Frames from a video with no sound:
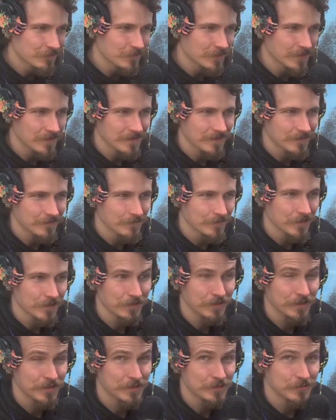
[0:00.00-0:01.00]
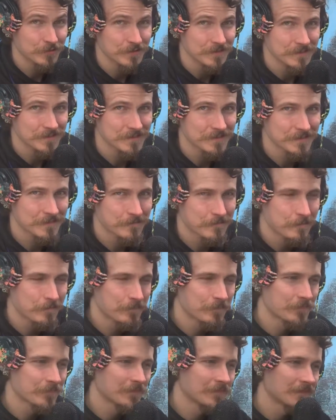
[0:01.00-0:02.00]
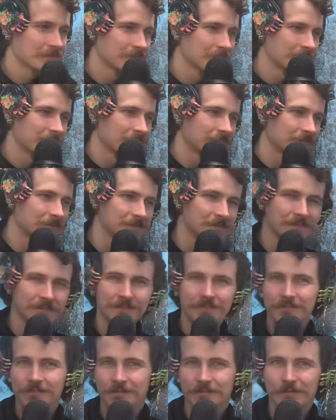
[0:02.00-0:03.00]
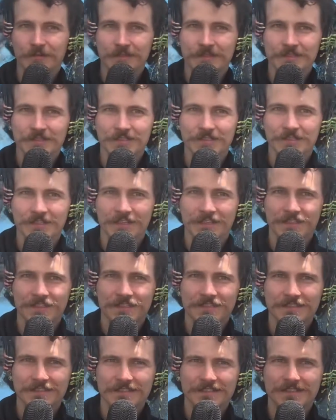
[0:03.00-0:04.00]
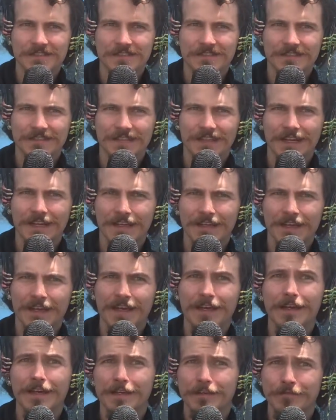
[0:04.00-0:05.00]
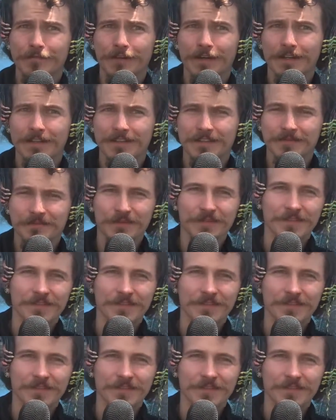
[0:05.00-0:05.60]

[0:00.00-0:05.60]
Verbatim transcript: What a what a great twist. Normally Sherlock is not that kind of violent,